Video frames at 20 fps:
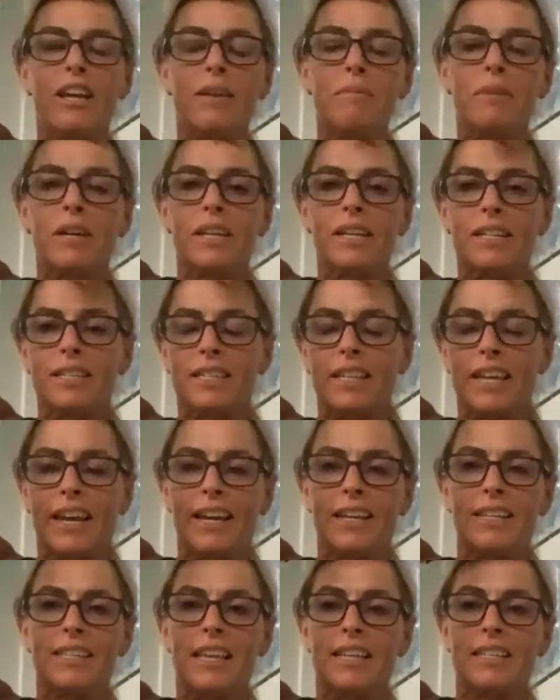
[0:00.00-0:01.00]
I'm going to
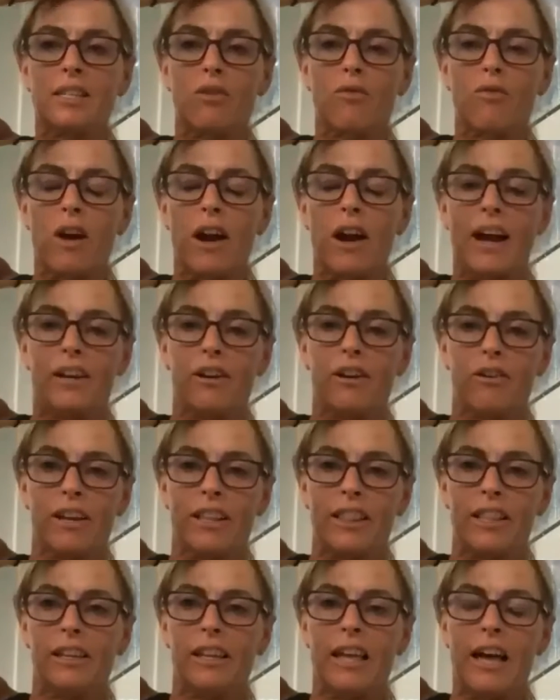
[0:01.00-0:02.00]
say is, as a rider
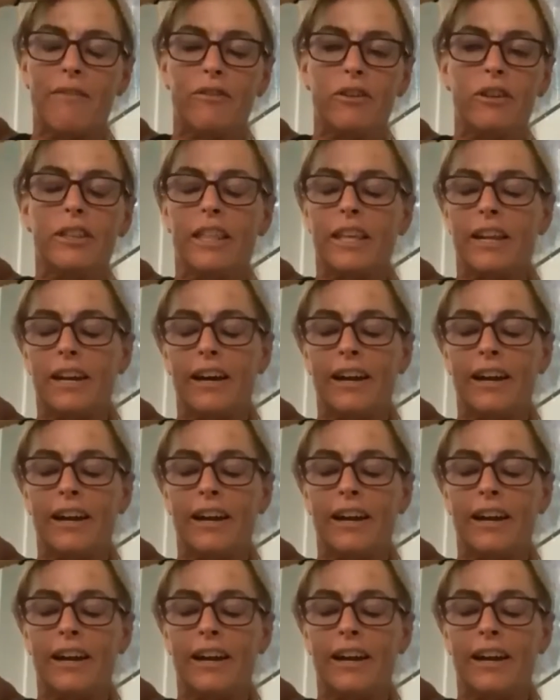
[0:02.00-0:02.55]
in the level that